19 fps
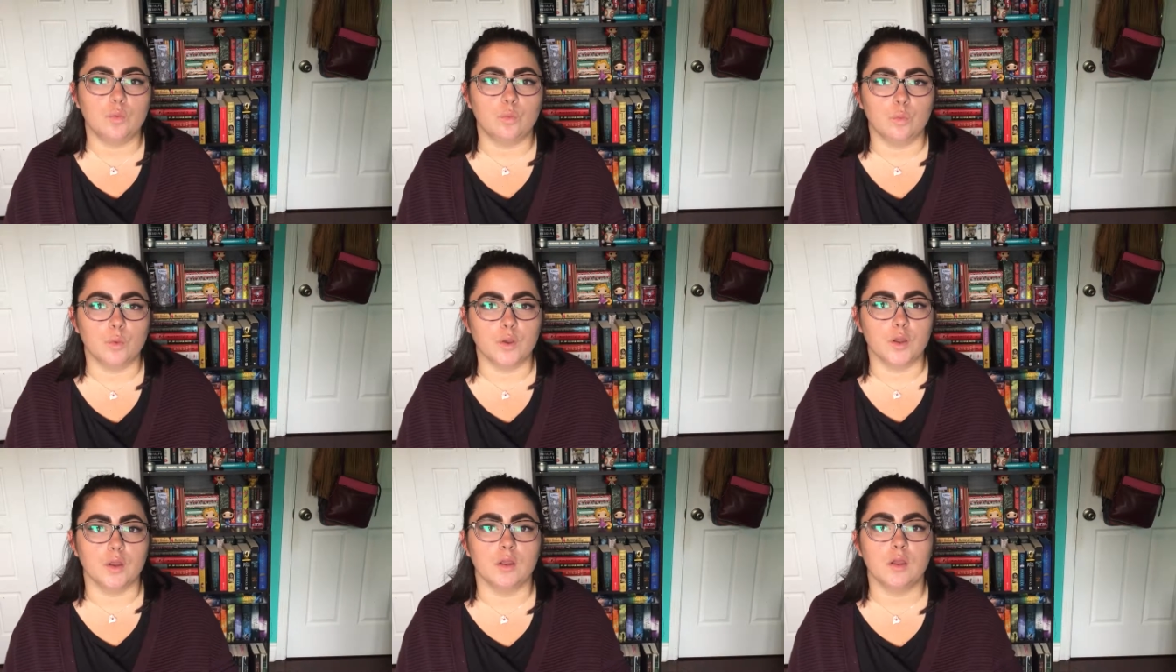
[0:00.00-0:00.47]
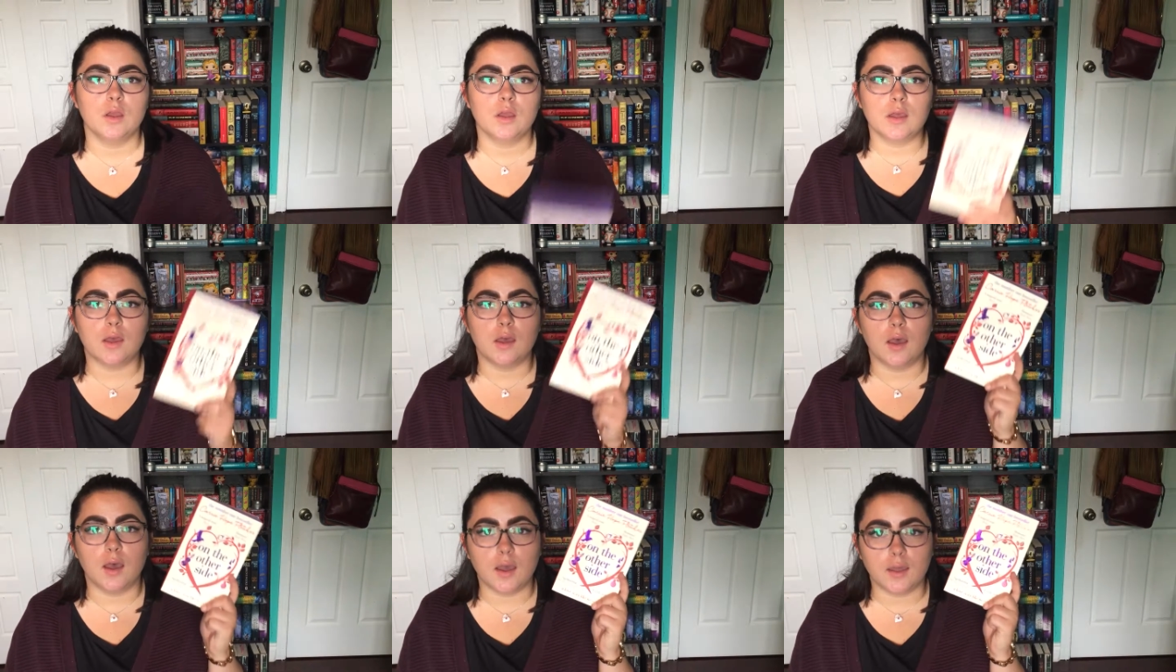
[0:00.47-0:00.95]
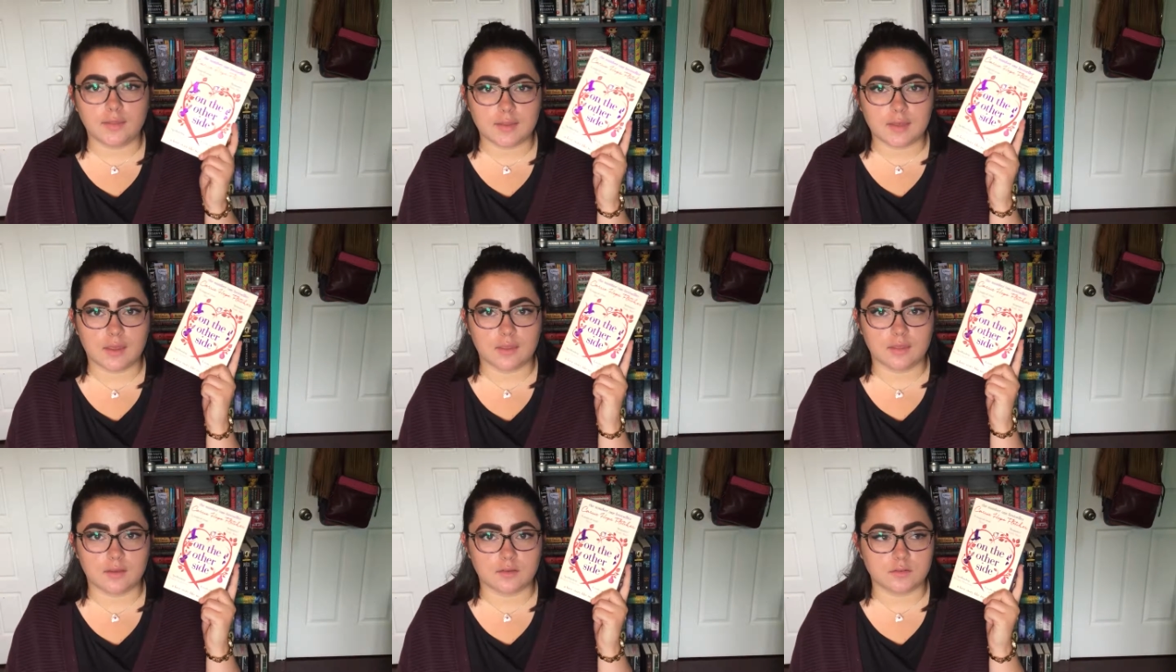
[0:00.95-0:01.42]
were on
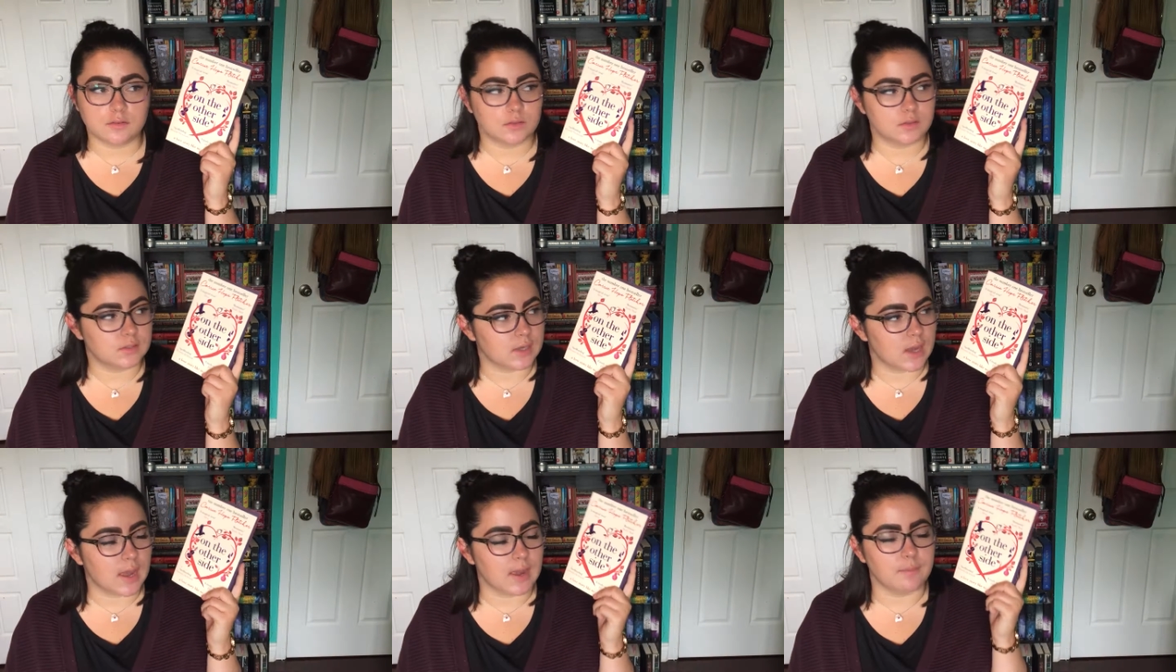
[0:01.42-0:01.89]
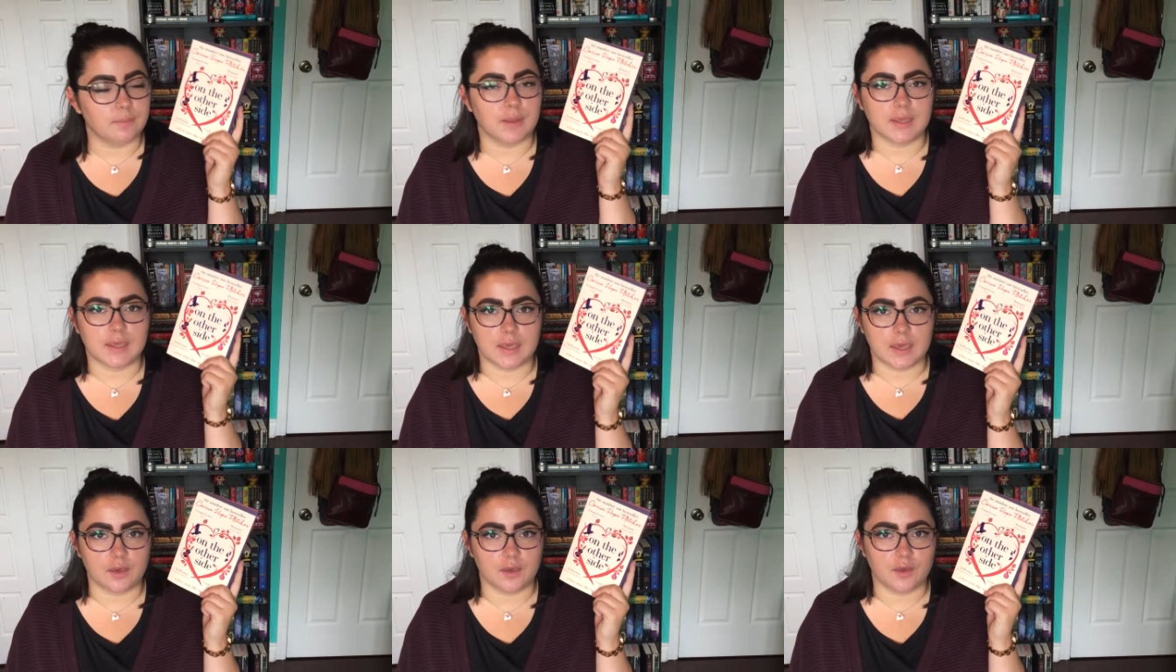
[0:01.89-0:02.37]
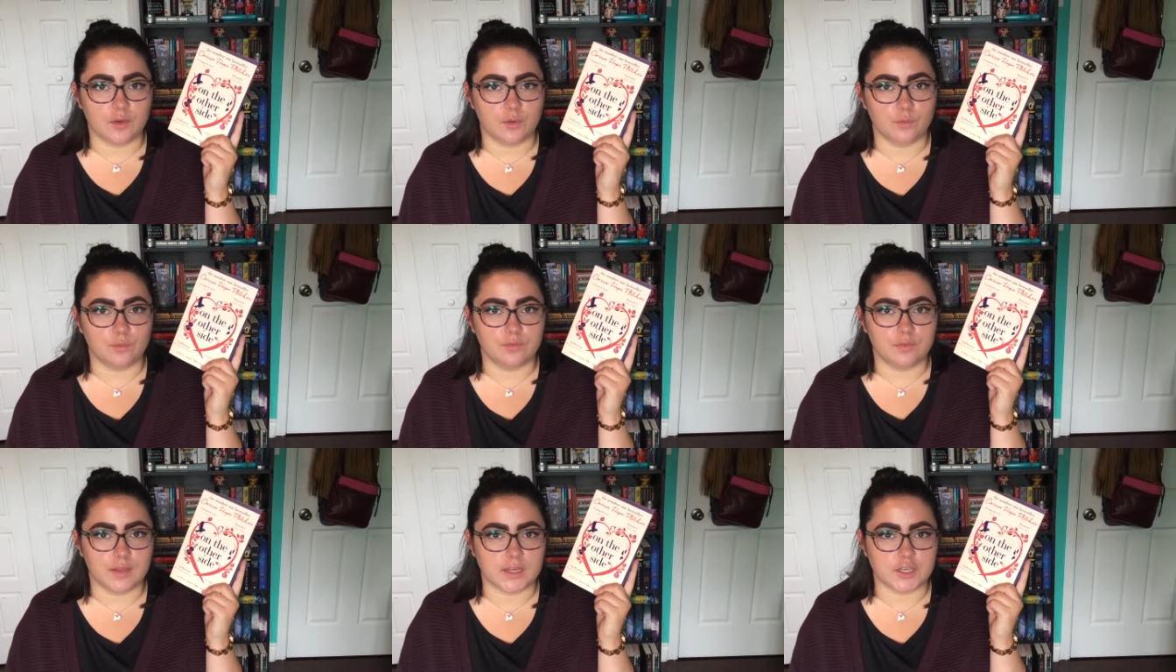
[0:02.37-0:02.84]
the Other Side by Carrie
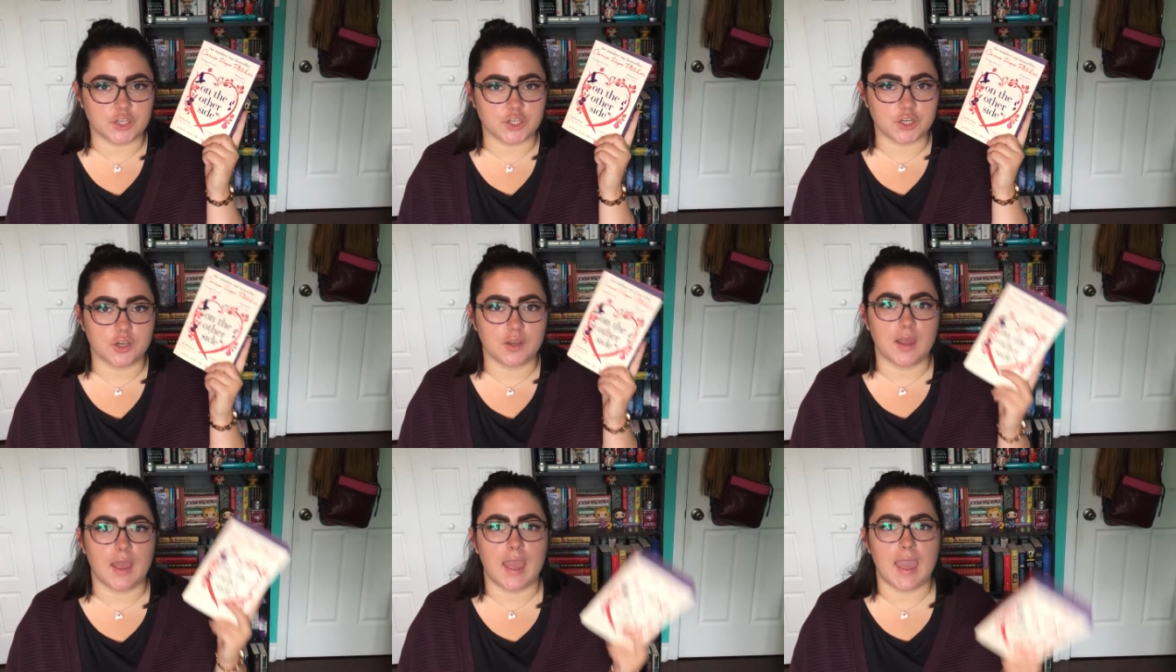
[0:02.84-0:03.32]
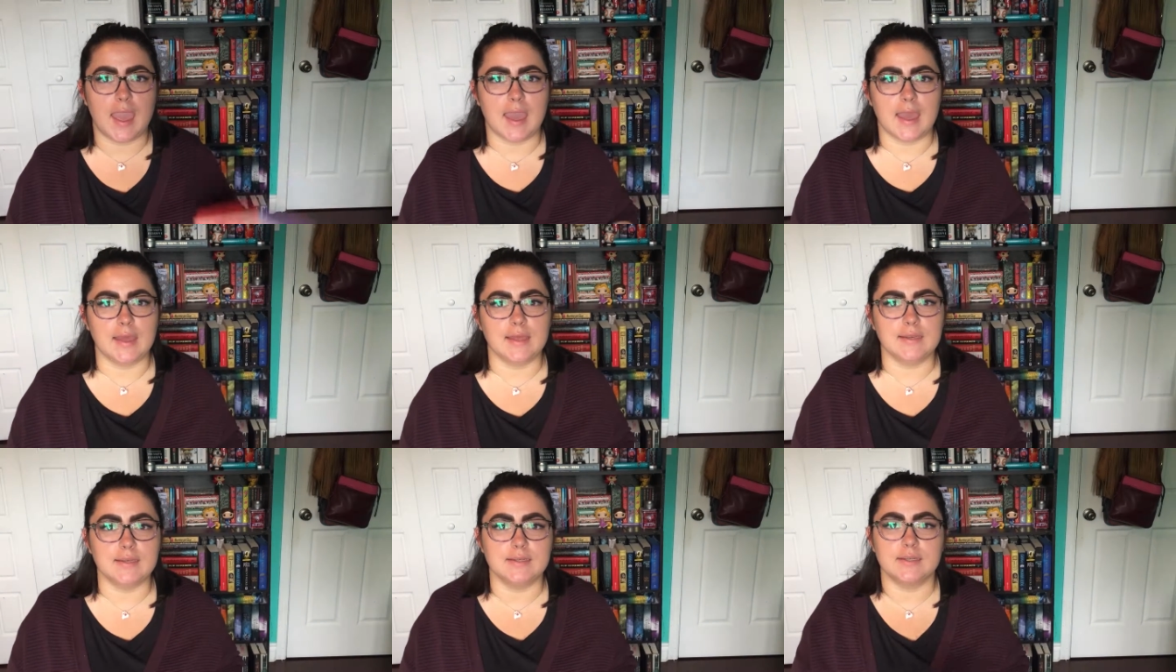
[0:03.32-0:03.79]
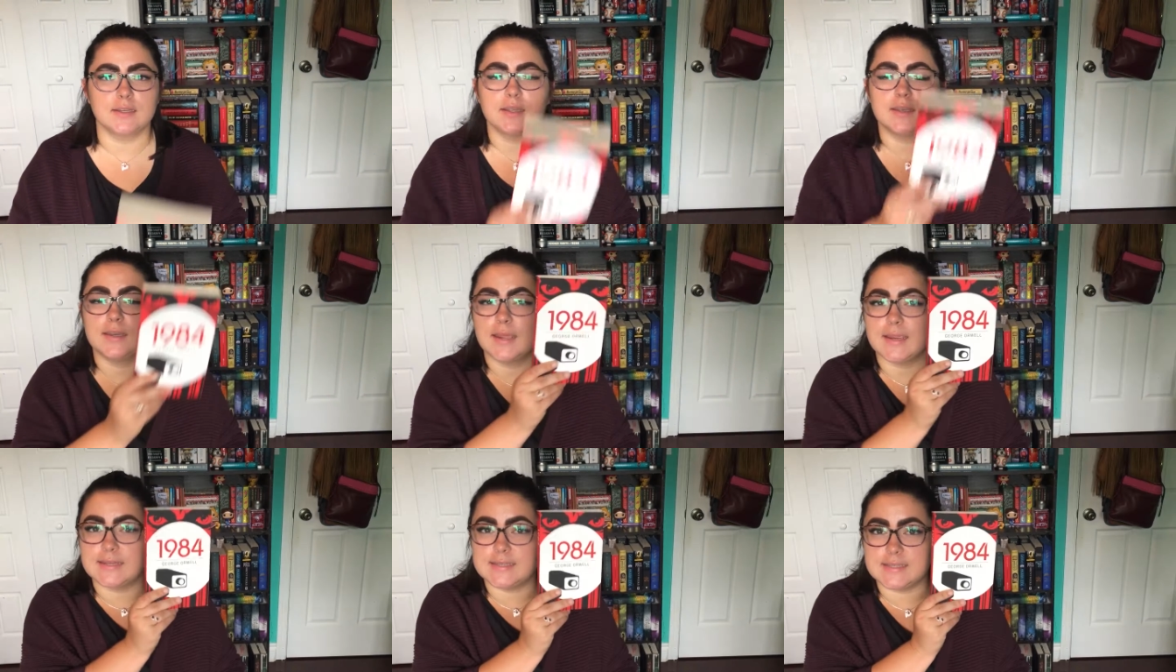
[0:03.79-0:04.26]
Hope Fletcher and
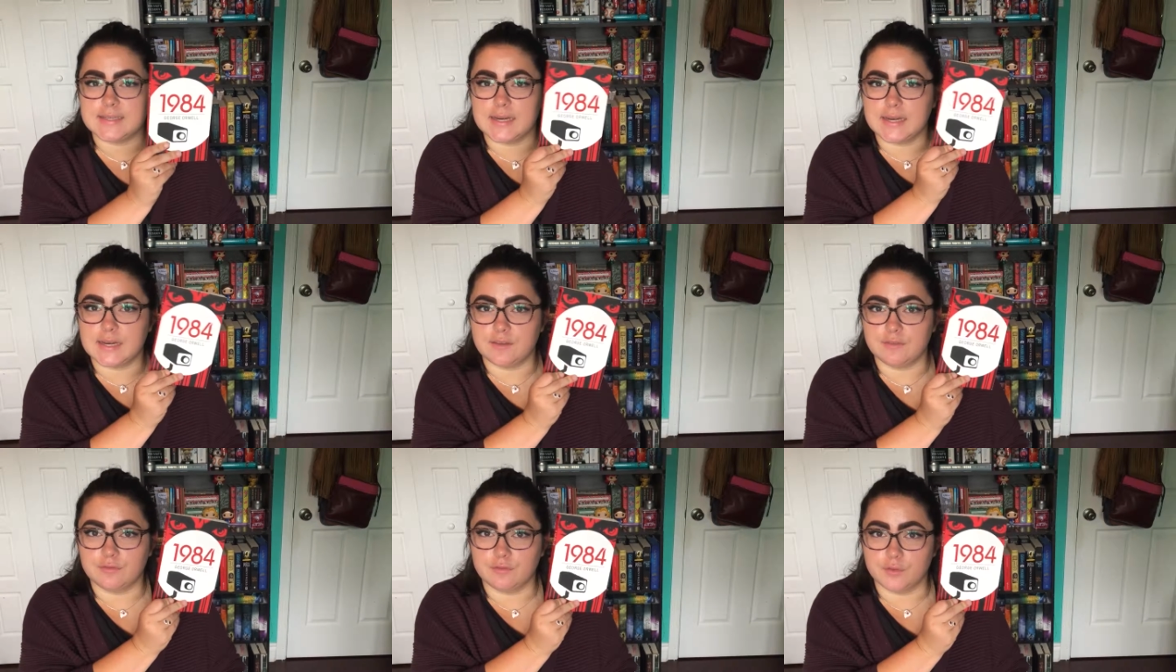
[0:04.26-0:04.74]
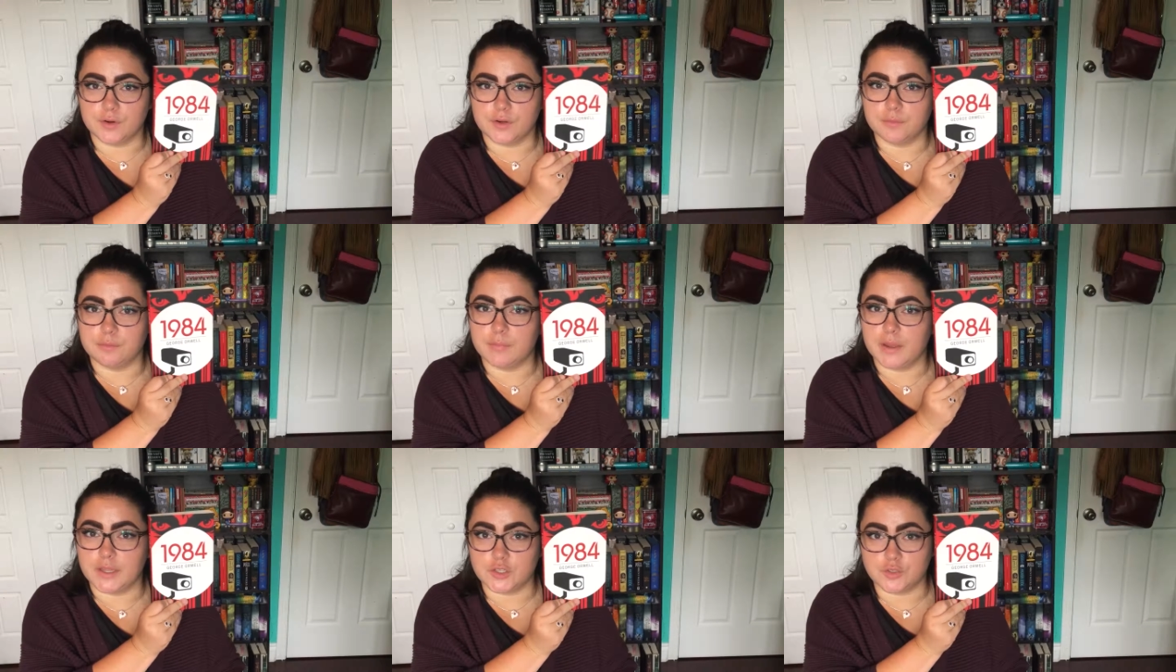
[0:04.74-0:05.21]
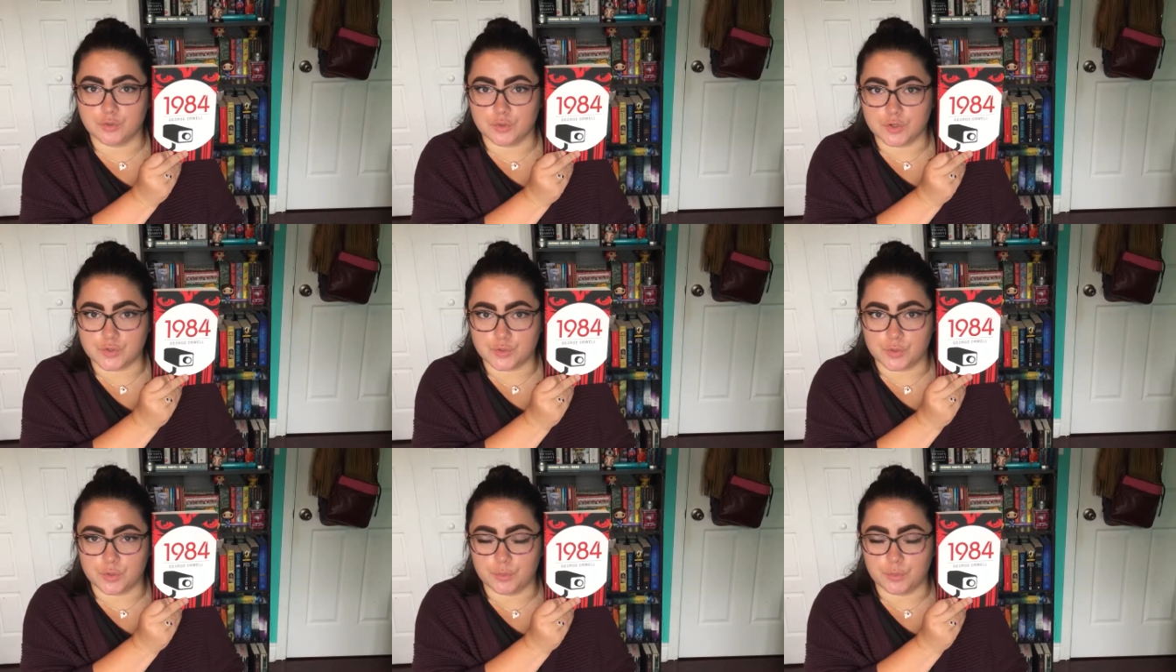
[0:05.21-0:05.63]
1984 by George